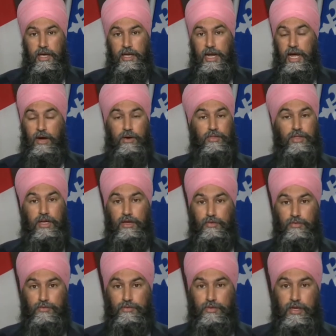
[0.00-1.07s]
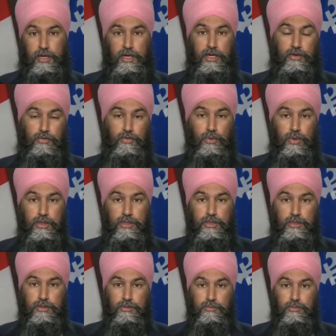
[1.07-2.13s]
and how can they can afford
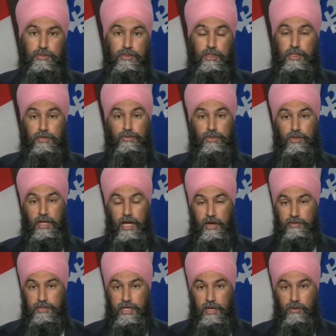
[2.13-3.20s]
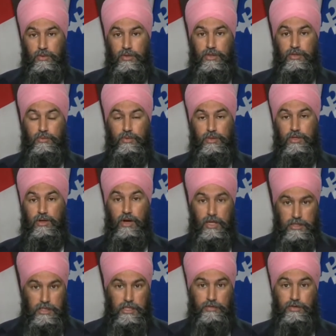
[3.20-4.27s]
to live their lives now with the
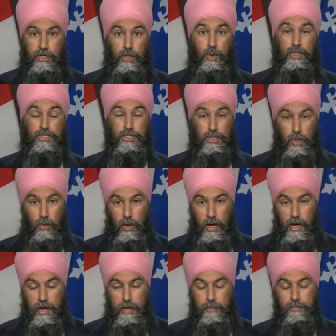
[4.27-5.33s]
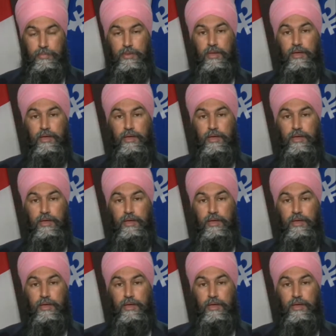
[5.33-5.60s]
cost of living going so high.